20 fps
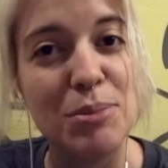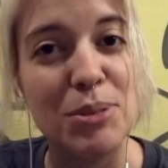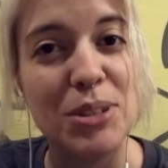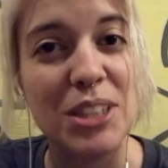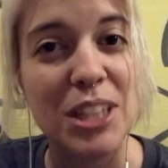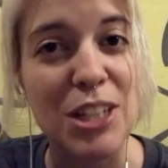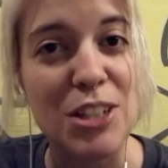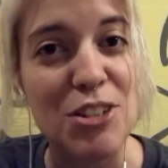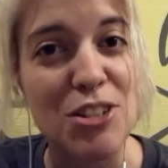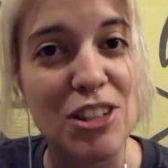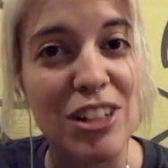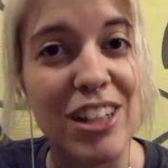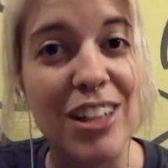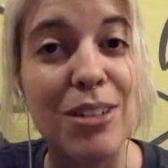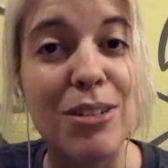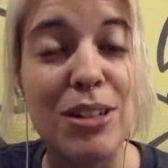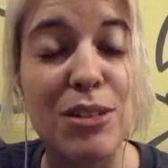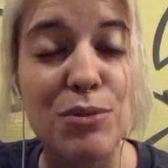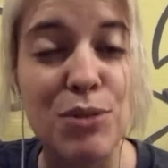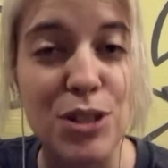Potentially. I
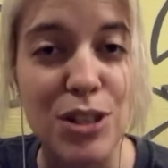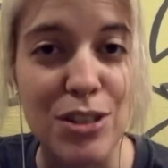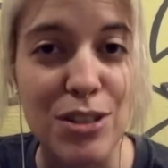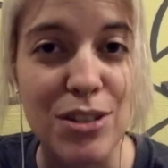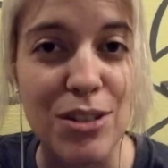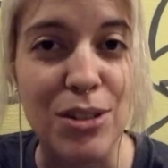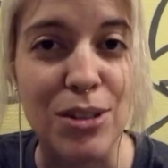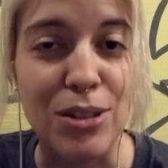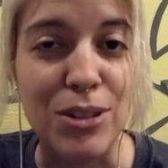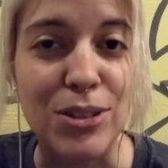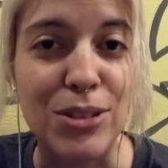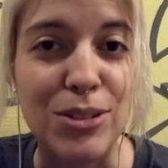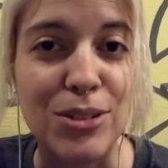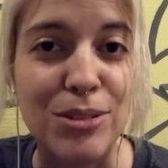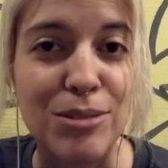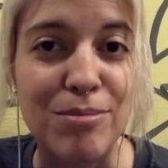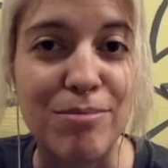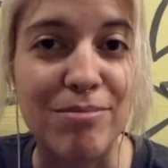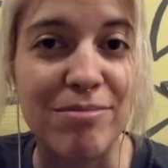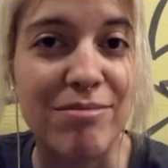could have worked in a
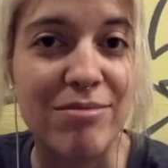hostel.